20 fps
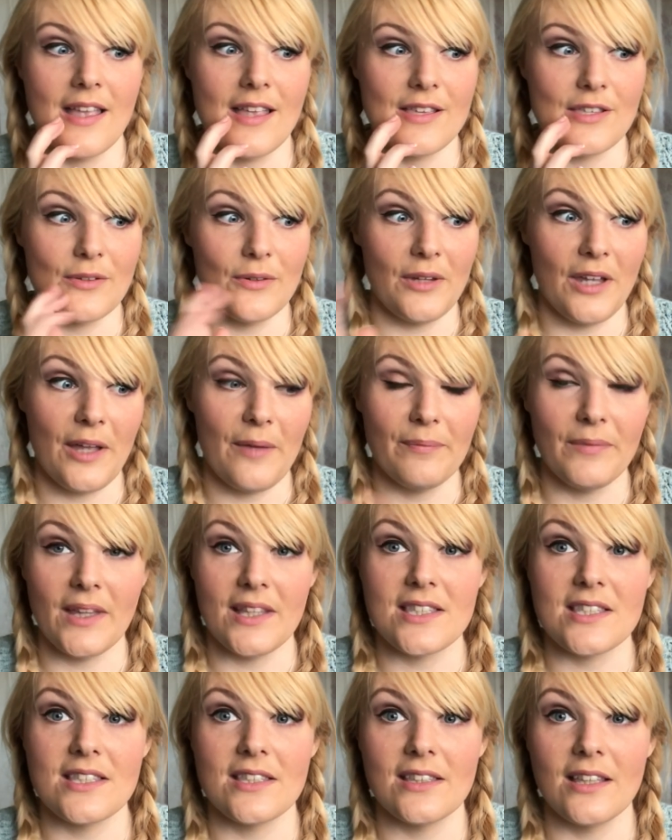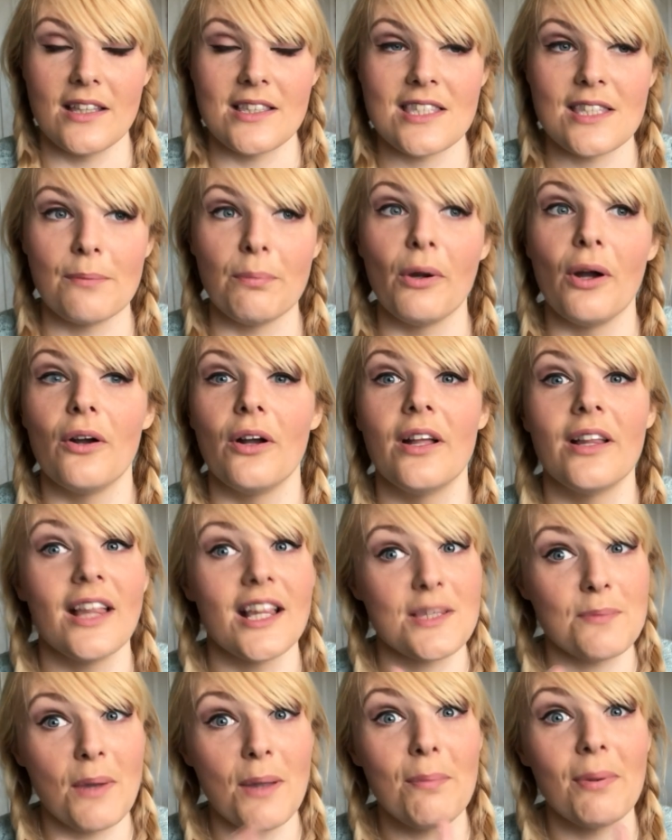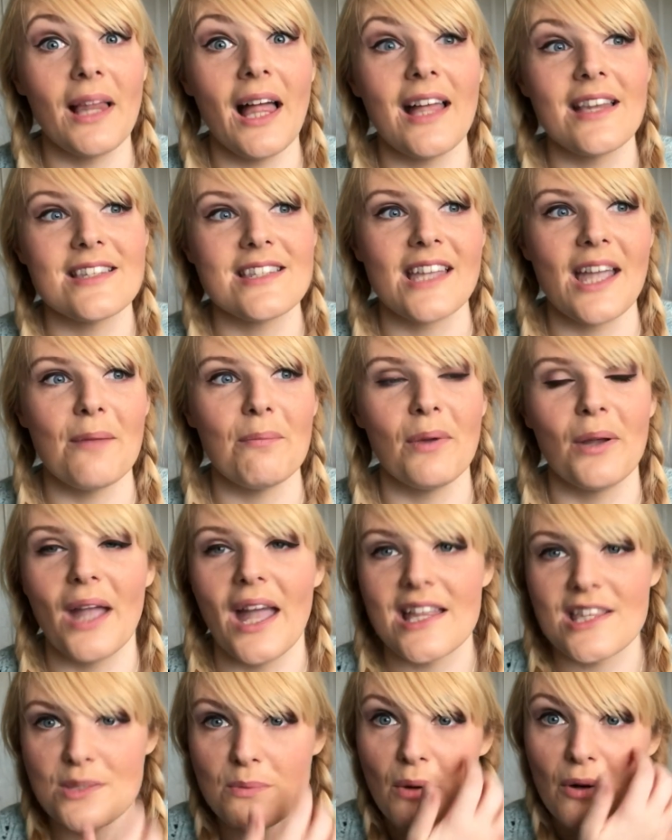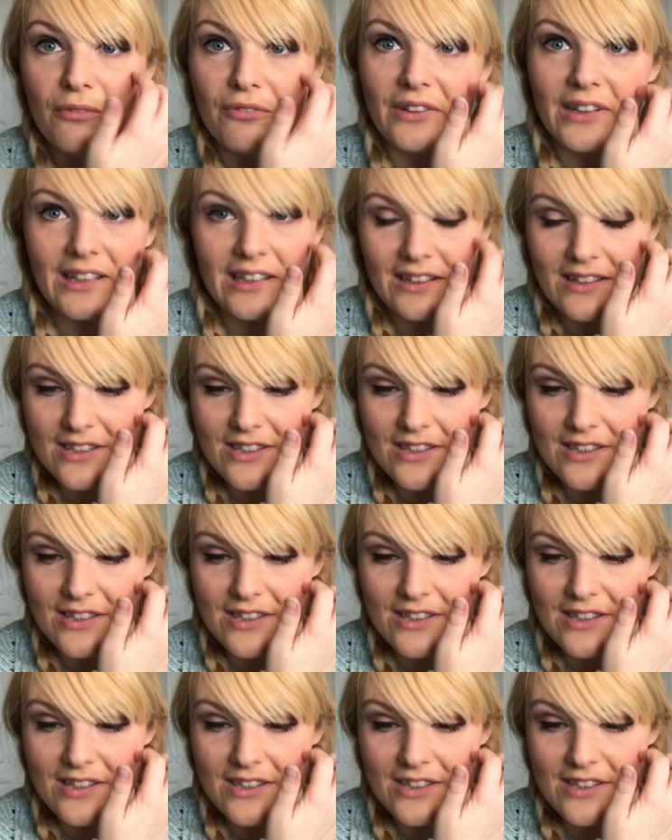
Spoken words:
So yeah, that's my plan, to get my ends woven in.